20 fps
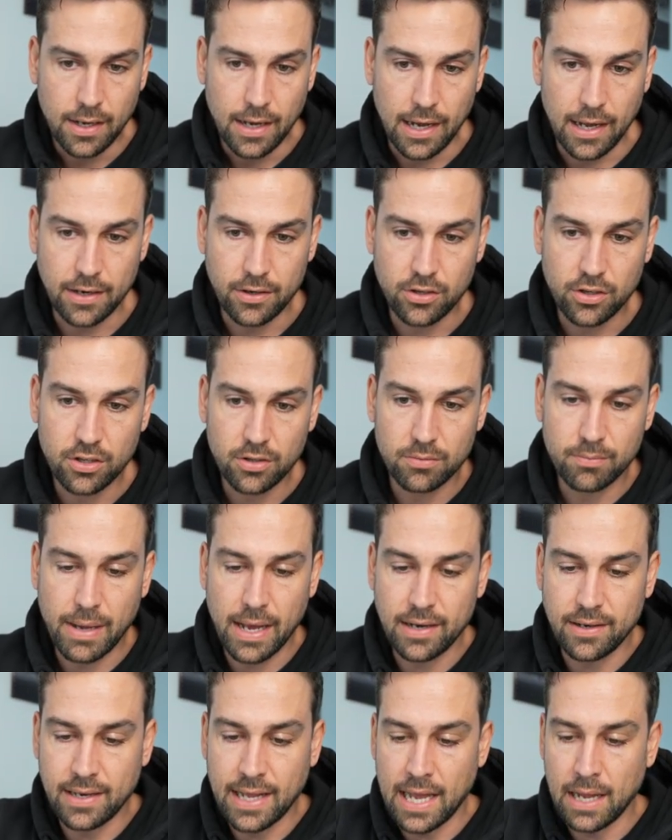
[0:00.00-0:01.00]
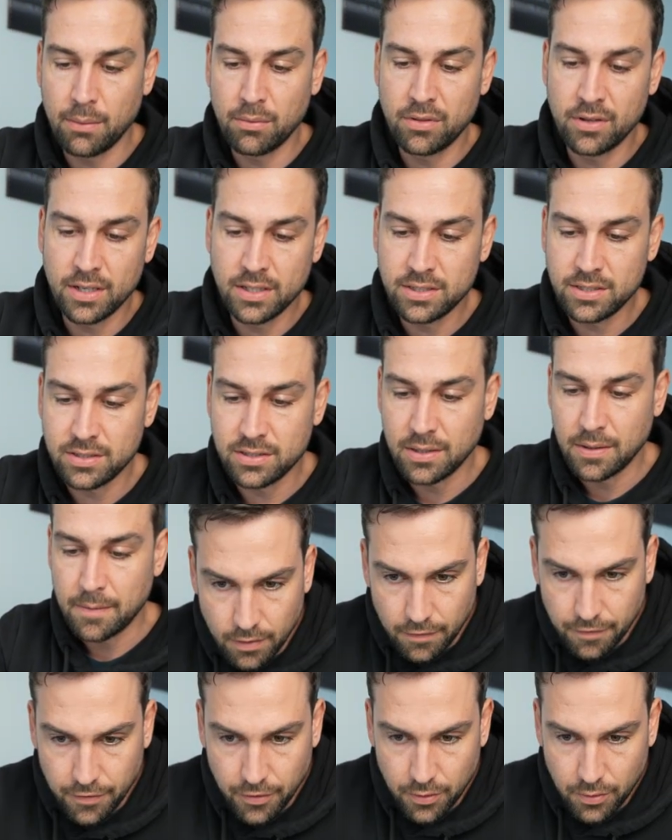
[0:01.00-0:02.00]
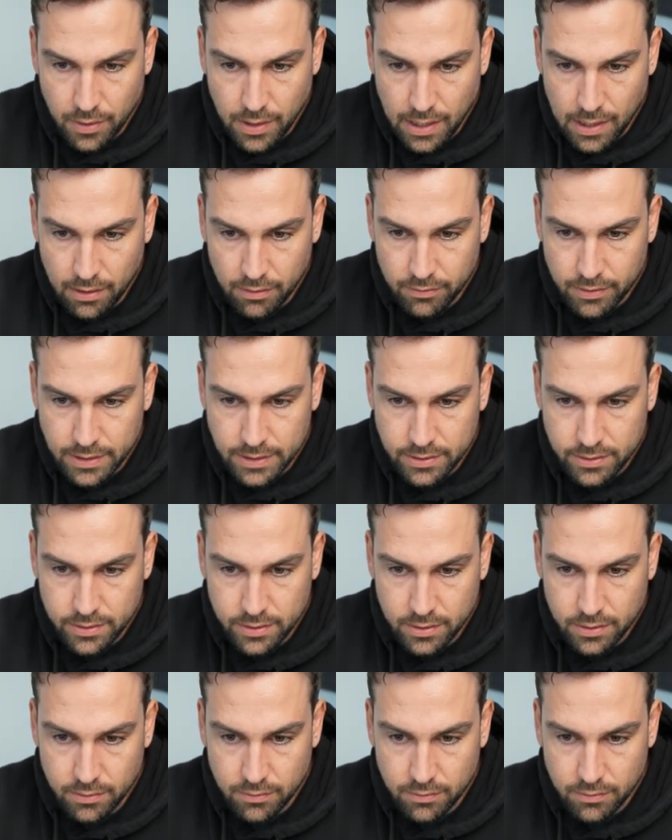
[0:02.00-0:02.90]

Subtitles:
And you can name this, view our recent